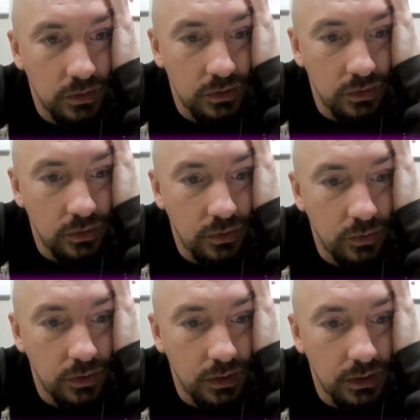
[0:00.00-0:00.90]
2,
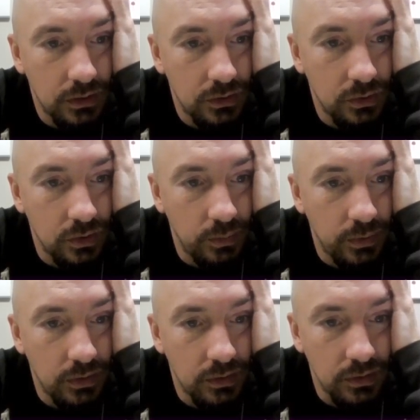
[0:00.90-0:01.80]
3,
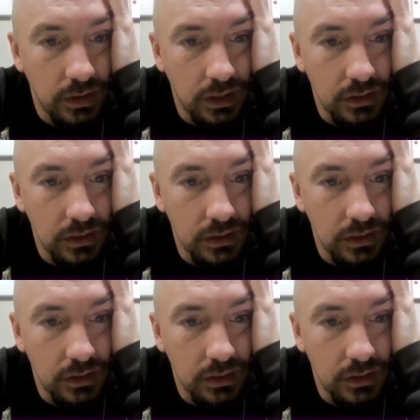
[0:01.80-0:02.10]
triple. Okay.